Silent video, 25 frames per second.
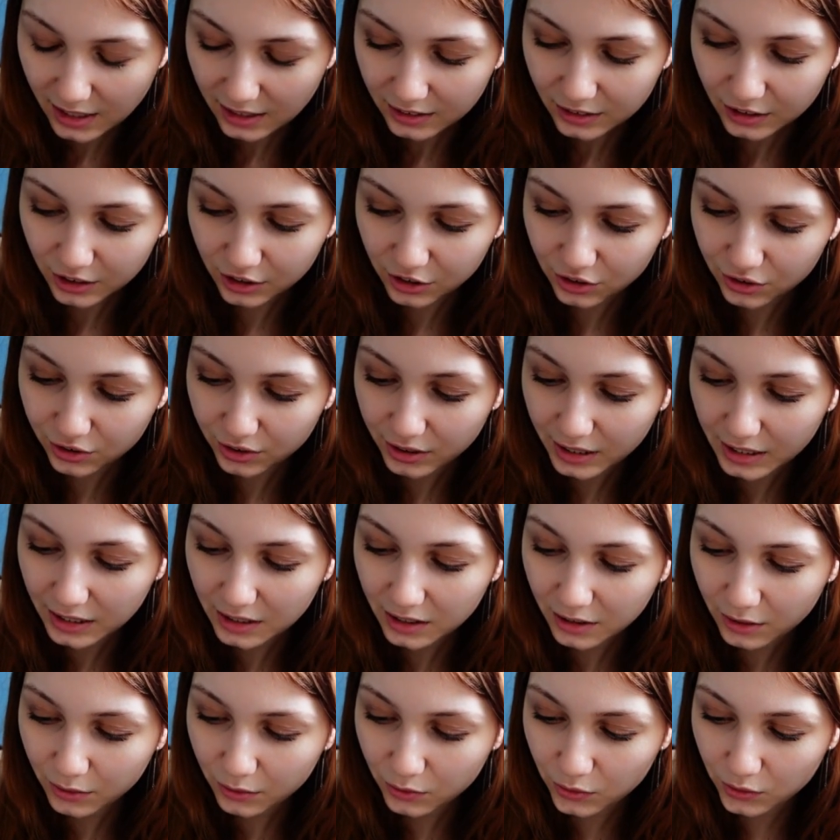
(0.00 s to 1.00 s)
The
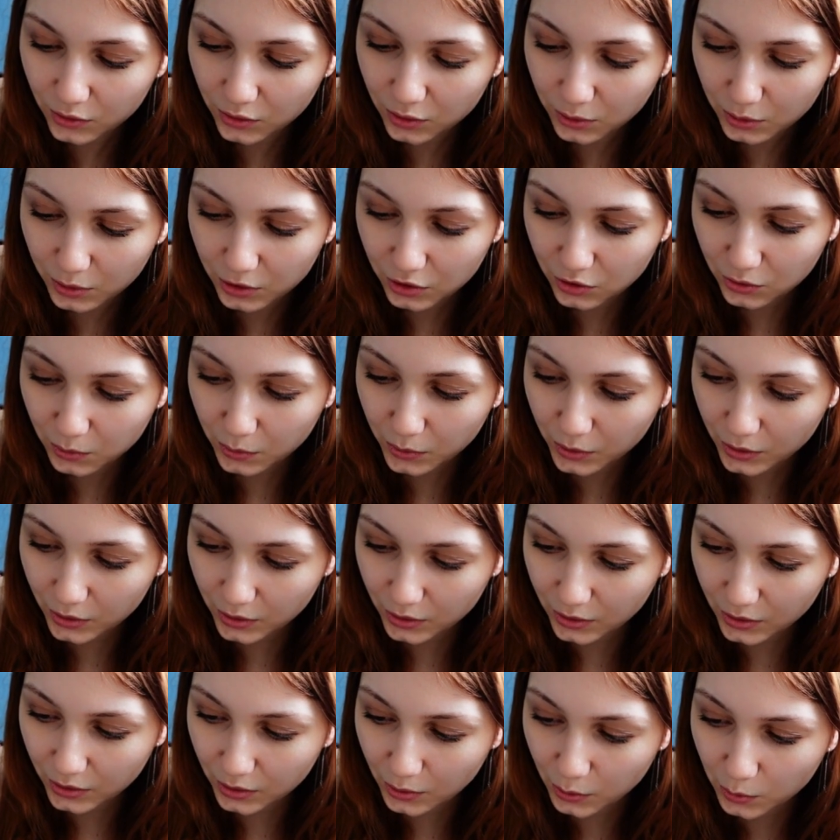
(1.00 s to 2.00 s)
trade of sewage
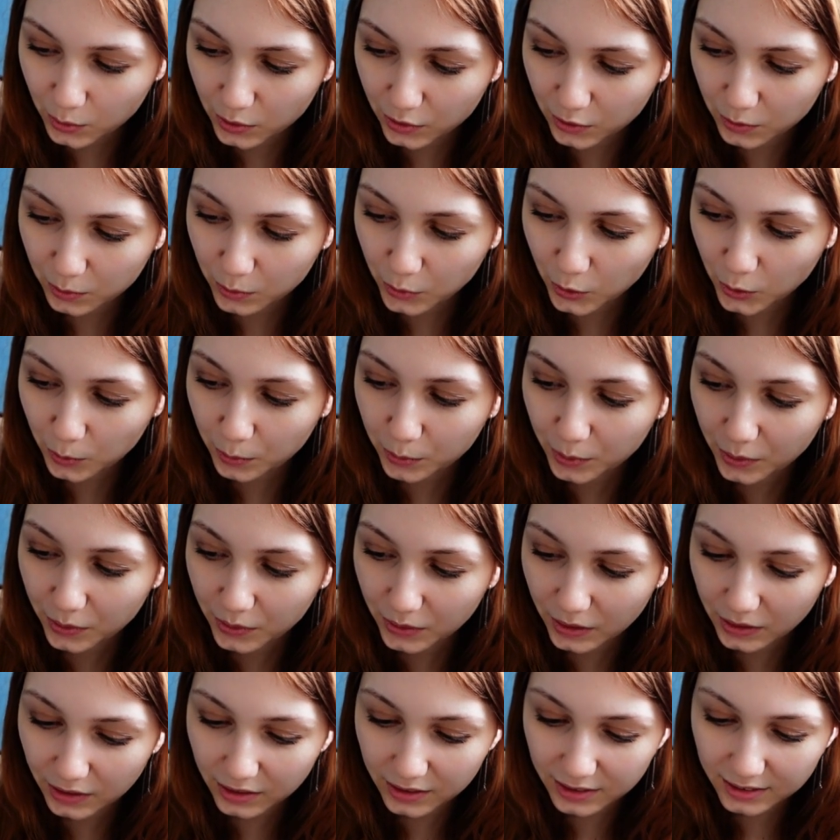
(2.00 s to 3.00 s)
worker was more
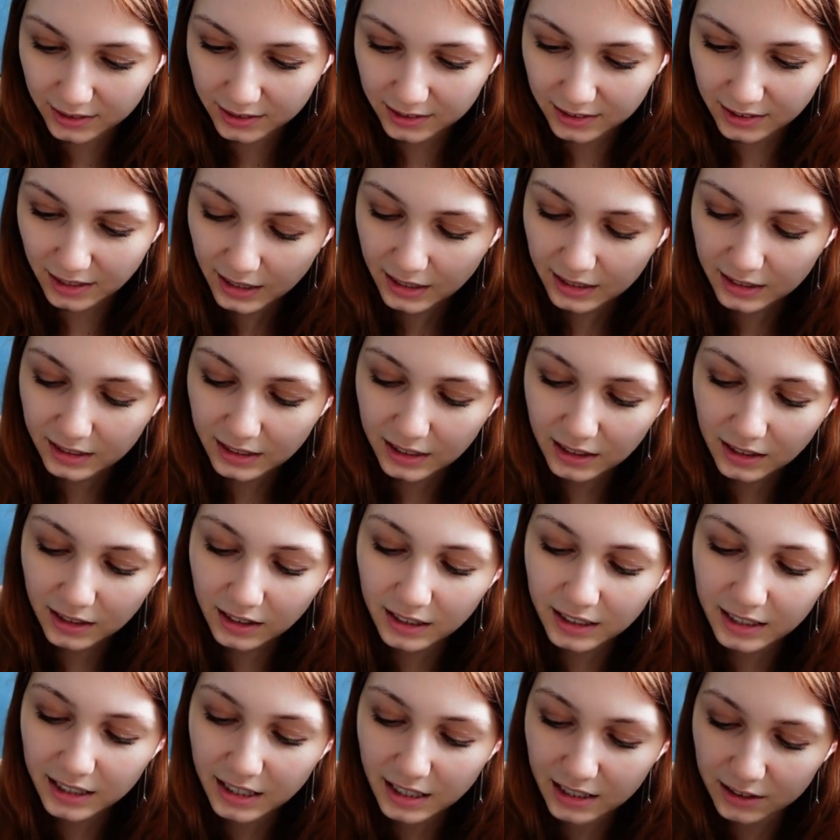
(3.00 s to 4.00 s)
perilous and
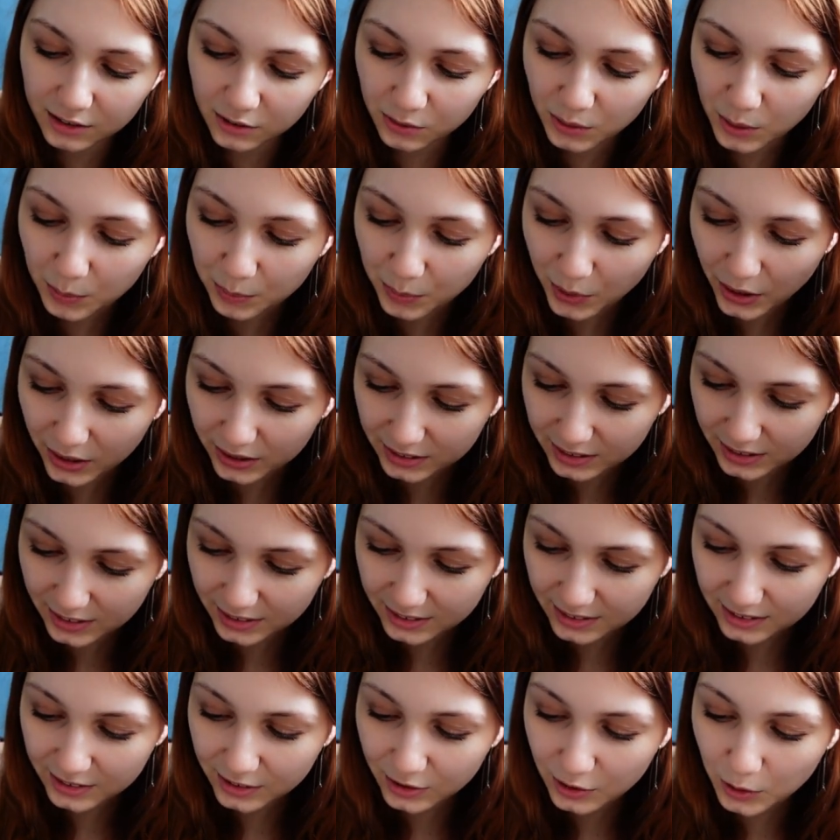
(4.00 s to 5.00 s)
nearly as
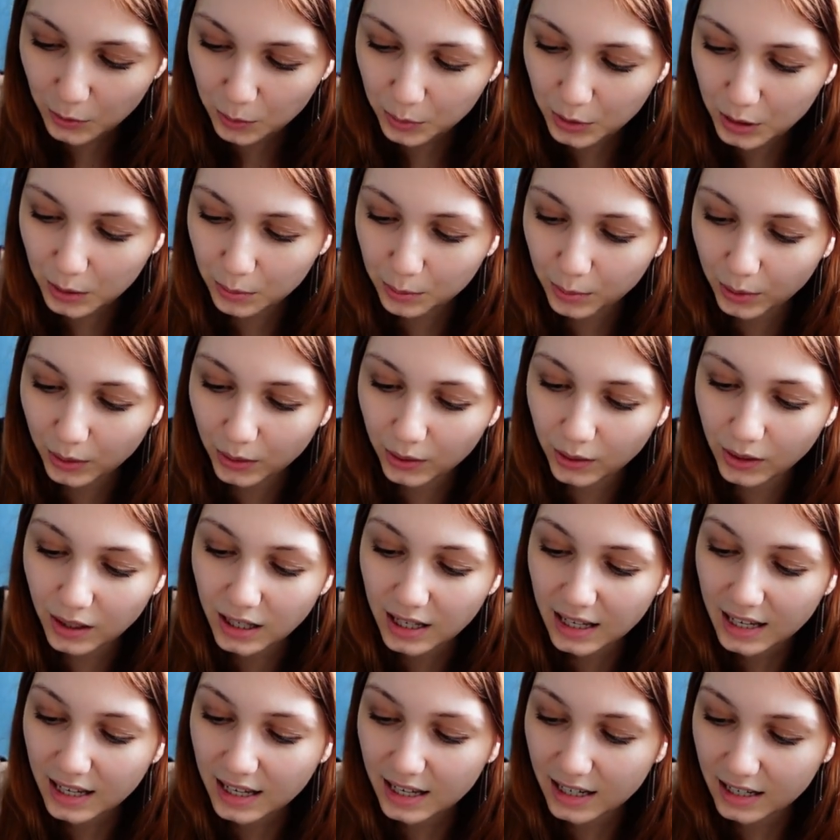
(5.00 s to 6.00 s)
repugnant to the people
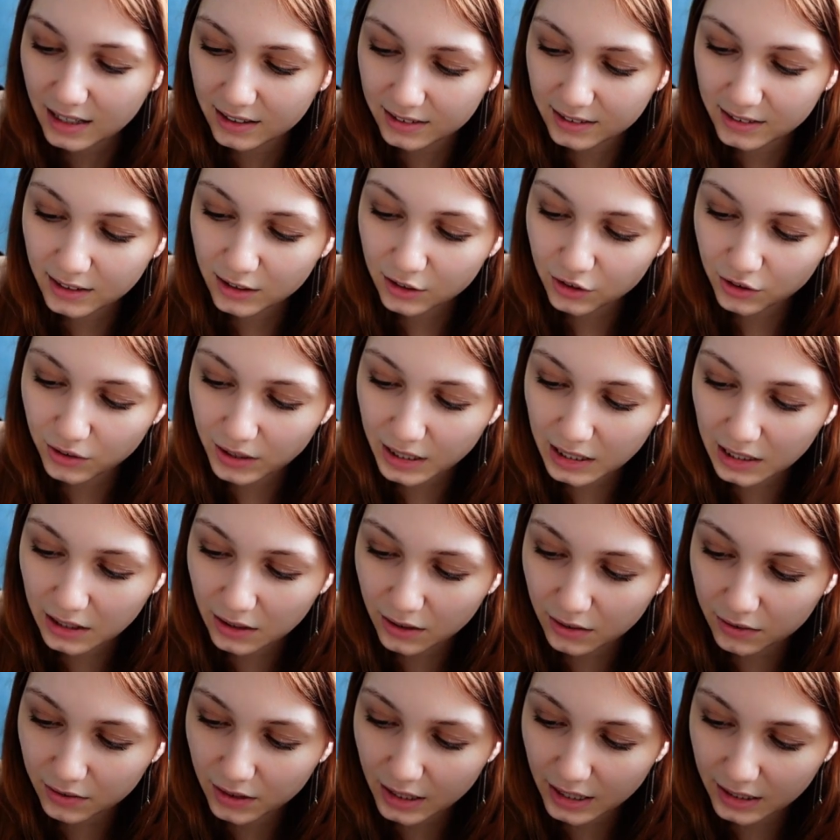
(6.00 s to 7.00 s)
as the trade
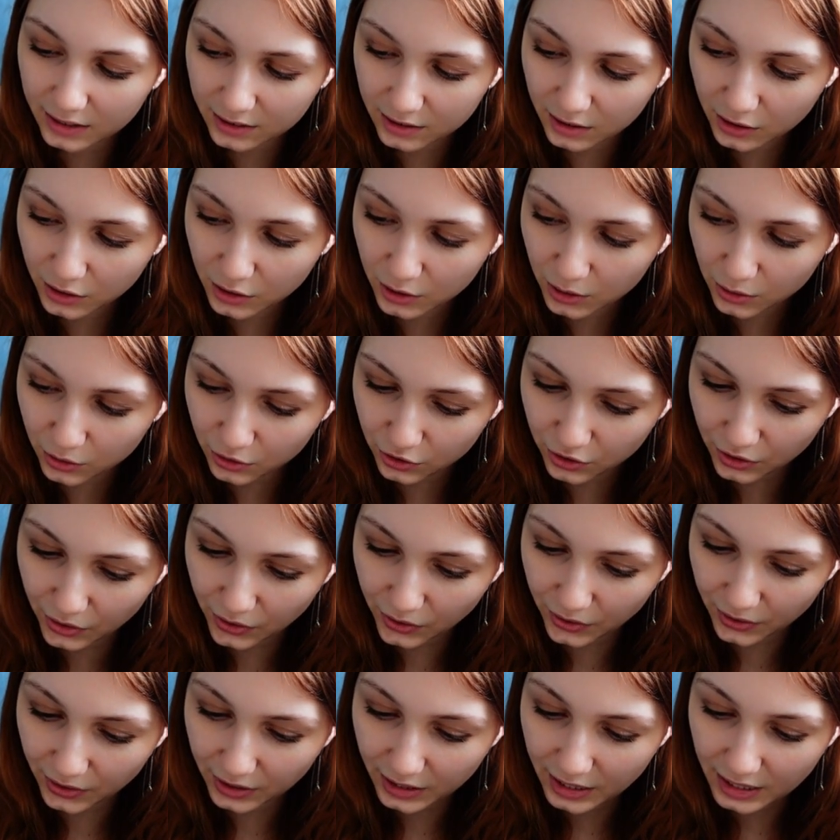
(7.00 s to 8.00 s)
of
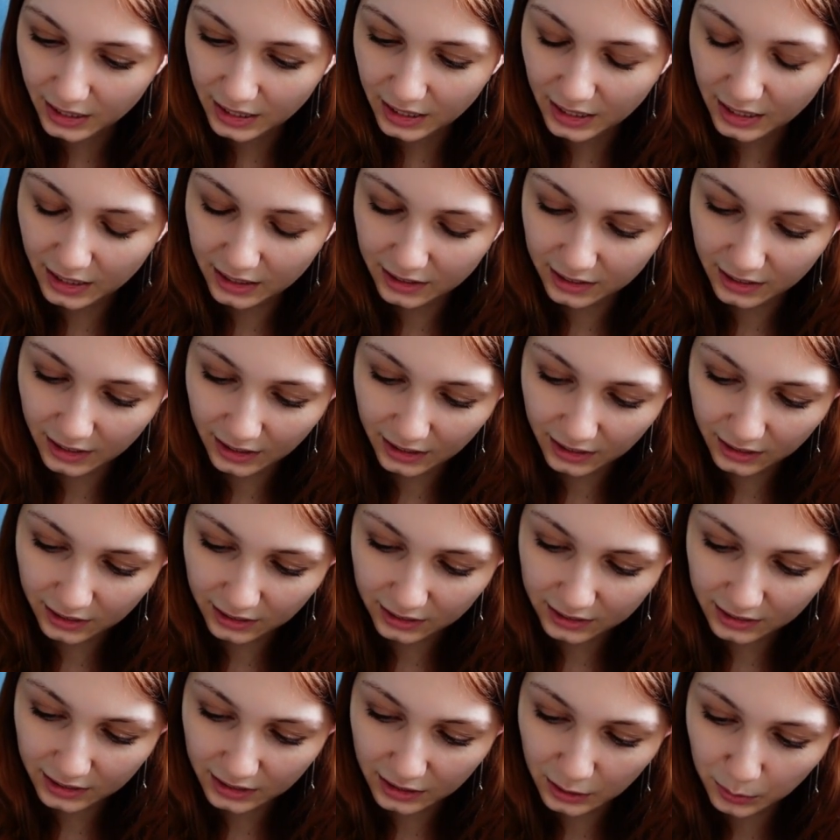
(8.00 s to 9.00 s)
executioner, and
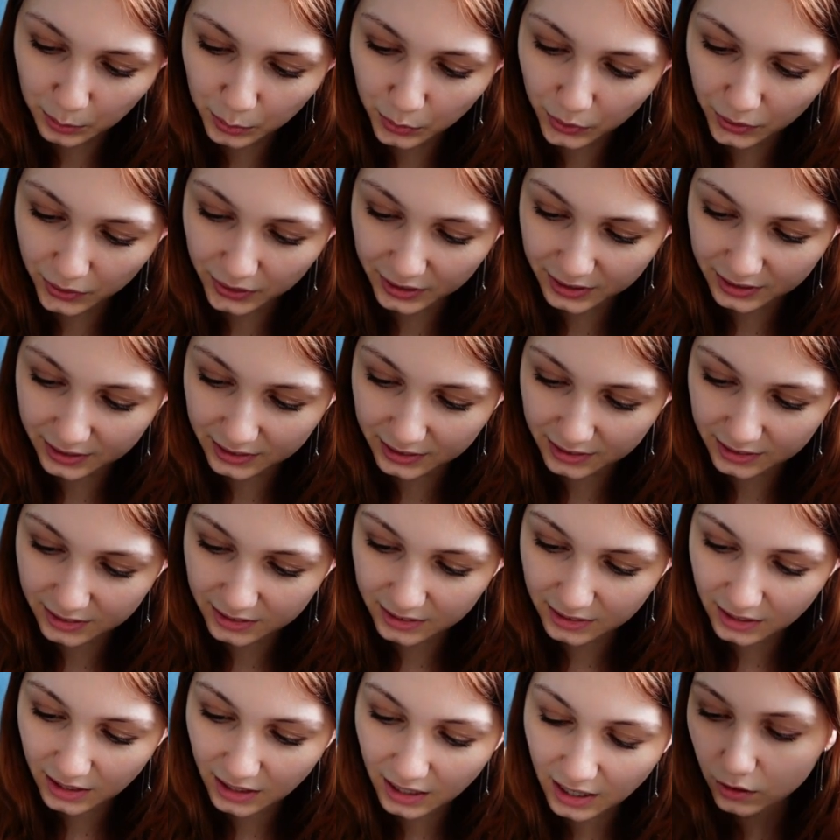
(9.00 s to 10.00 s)
held in abhorrence.
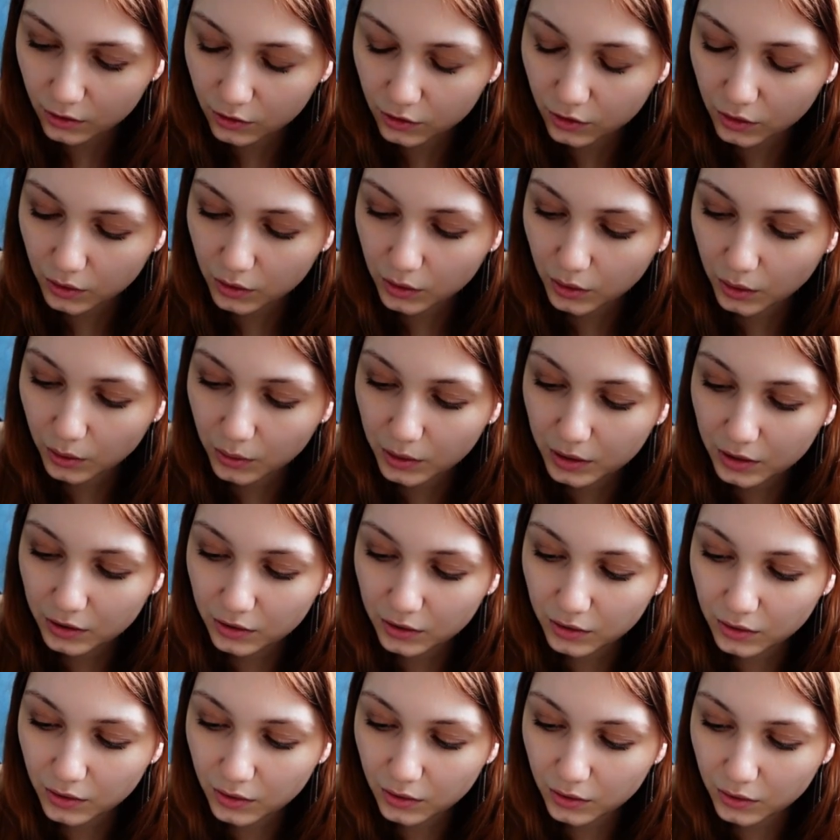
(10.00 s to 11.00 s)
To go
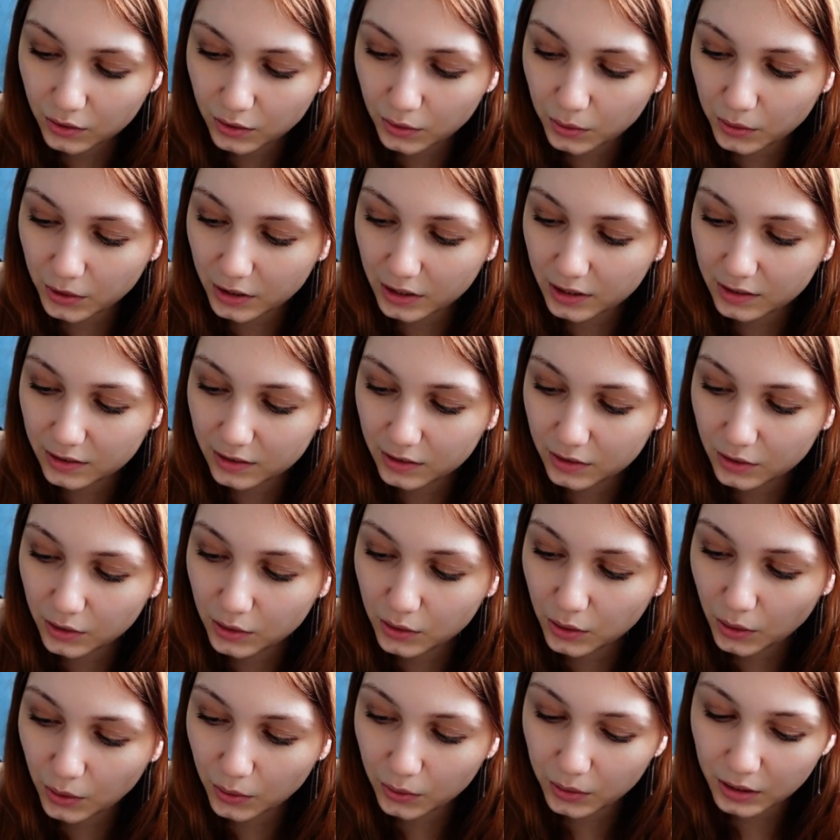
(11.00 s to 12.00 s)
into the sewer is to
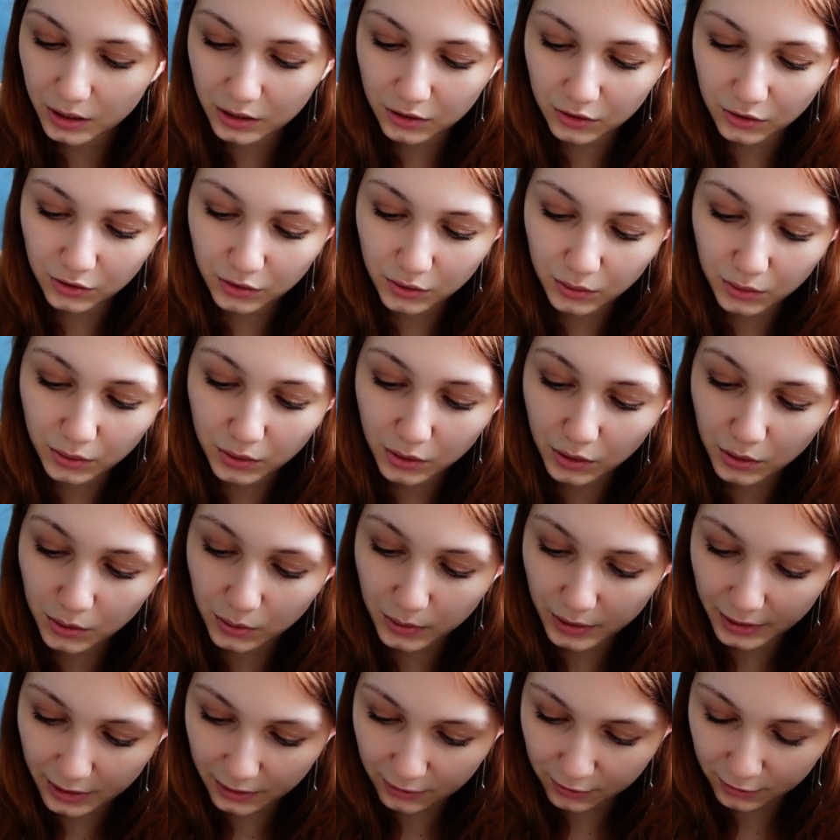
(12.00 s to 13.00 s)
go into the
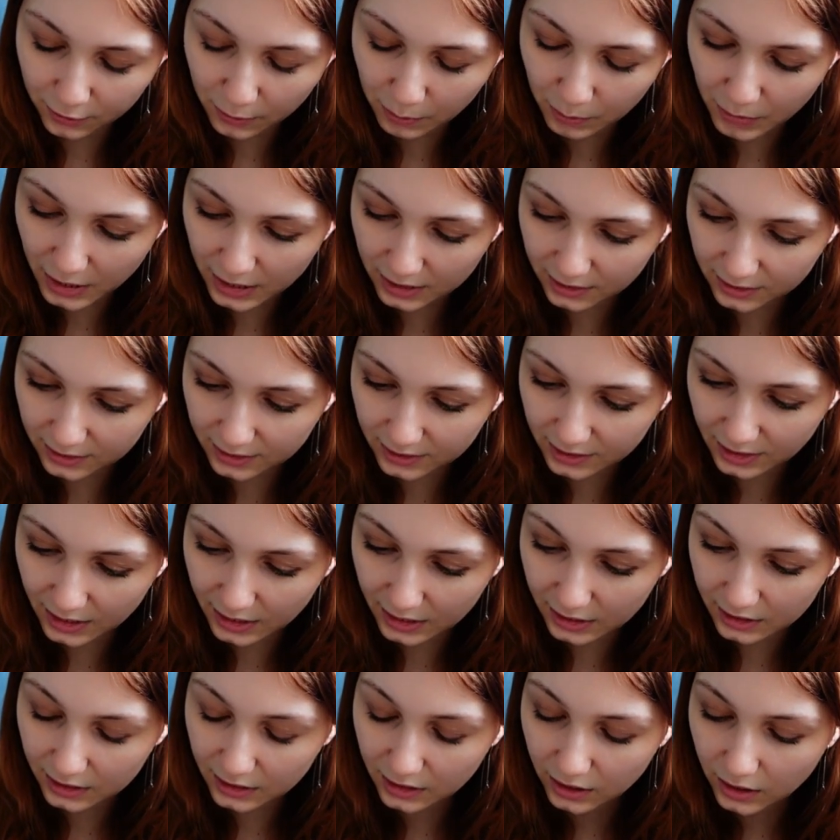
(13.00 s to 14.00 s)
grave, men
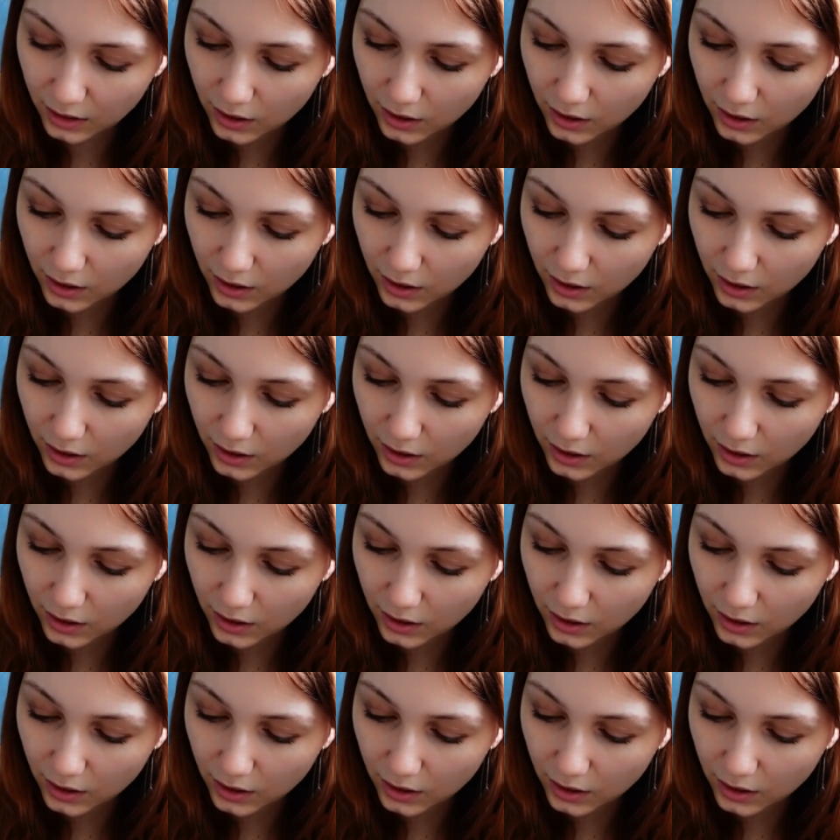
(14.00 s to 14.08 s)
said.